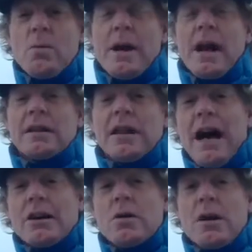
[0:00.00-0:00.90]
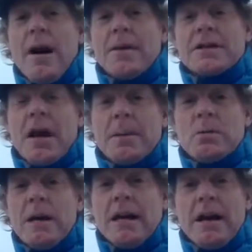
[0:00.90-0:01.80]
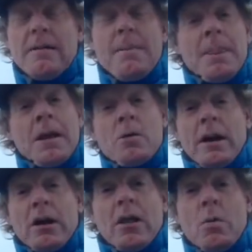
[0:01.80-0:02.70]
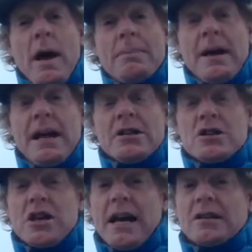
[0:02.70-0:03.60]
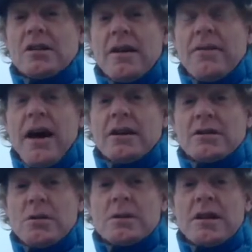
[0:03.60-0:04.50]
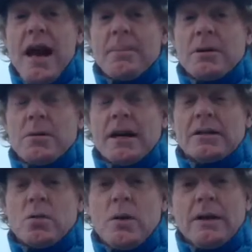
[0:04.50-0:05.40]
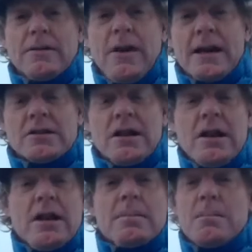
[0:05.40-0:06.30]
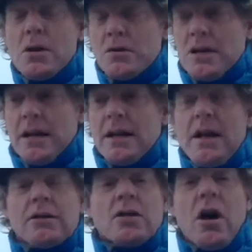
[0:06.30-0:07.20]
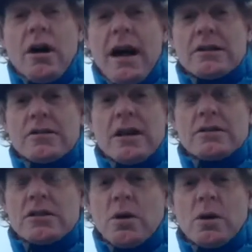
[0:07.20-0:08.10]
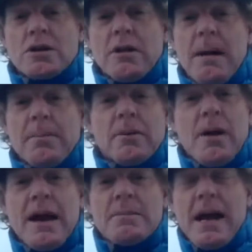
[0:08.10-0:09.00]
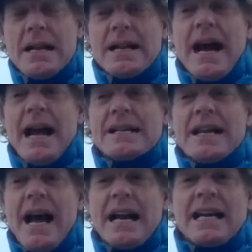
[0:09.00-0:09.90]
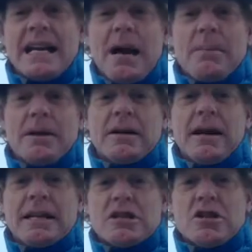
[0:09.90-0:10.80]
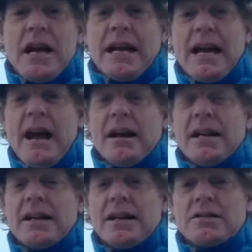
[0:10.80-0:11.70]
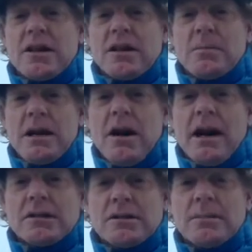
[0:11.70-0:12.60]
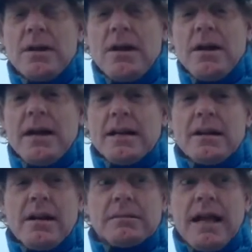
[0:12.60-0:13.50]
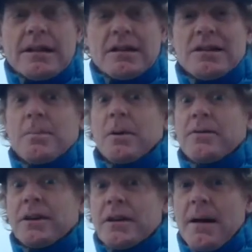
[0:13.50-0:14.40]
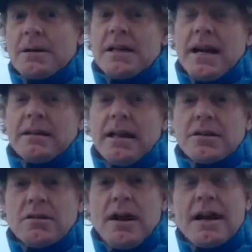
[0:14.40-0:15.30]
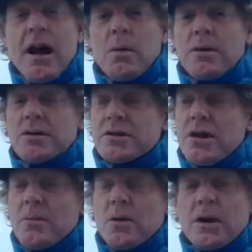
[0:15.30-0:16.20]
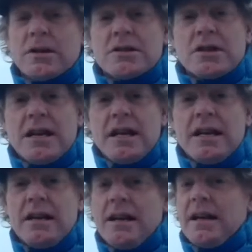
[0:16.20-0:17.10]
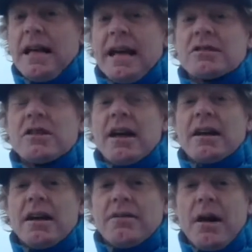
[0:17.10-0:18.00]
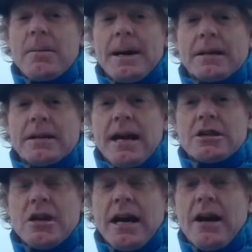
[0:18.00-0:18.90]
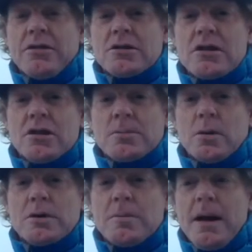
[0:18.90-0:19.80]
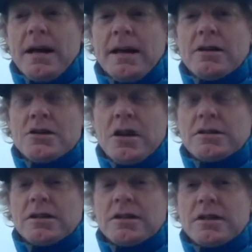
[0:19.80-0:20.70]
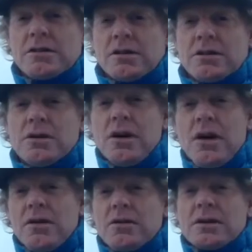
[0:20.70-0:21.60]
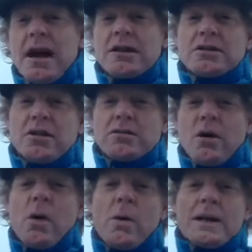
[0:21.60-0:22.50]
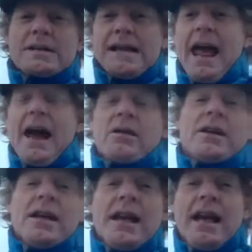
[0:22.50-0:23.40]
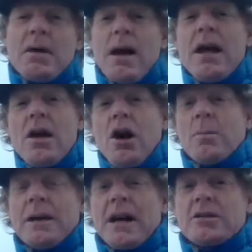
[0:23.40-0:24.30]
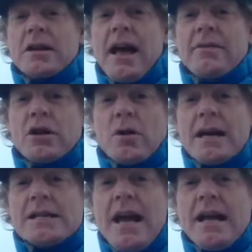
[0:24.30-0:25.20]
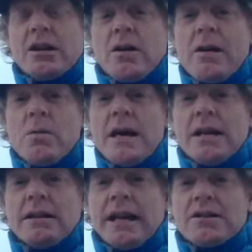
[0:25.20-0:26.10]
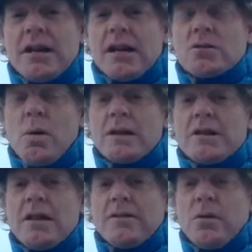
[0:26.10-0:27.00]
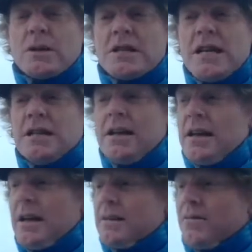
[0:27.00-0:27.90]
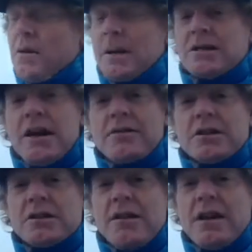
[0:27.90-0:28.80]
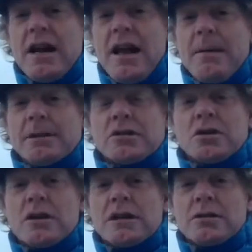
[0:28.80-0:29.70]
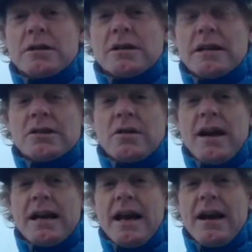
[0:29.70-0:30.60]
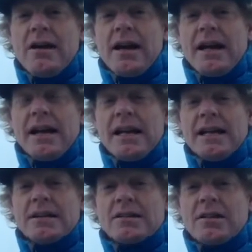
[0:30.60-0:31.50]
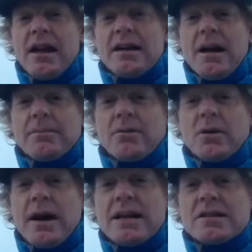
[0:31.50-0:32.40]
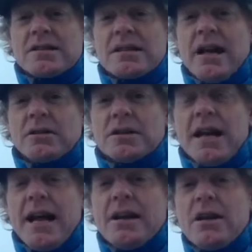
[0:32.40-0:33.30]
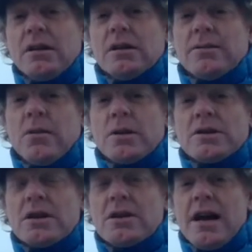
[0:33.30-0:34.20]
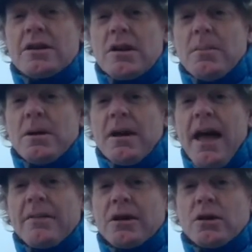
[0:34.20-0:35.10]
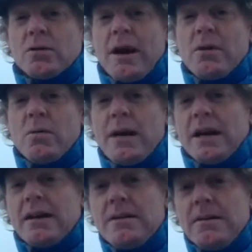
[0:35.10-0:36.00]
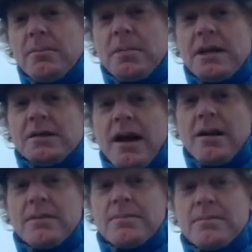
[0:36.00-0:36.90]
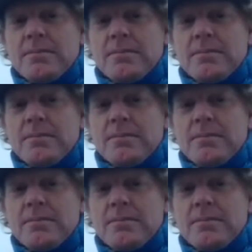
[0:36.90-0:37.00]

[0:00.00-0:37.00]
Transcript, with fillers: We got a lot going on this coming weekend. You want to go to the web page, check stuff out, see what's happening. We got the Winterfest, music, it's all kinds of things. The Torchlight Parade, man, you guys got to get up here and check it out. It is going to be awesome. And um, lessons, a perfect time to take a lesson right now, whether you're snowboarding or skiing. Can't say enough about that. Check out the snow sports, man. Aaron Johnson and his crew, those guys are throwing down. Anyway, hope you guys are going to have a great day and a great week. Like I said, it's Wednesday the 14th, a few minutes after 7 a.m. It's 33 degrees right now, and it is setting up for a stellar day. Look forward to seeing you guys up here and have a great week. Peace out.